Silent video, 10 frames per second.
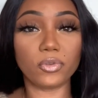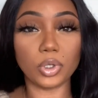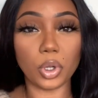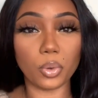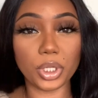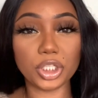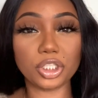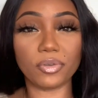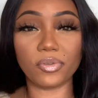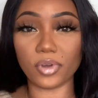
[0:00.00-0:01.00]
flowy
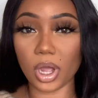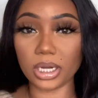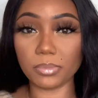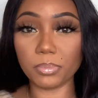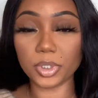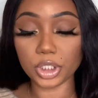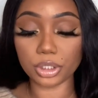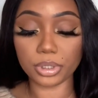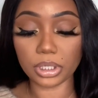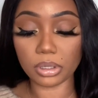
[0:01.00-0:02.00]
chiffon
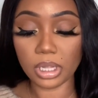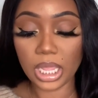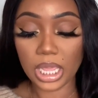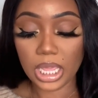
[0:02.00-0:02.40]
material.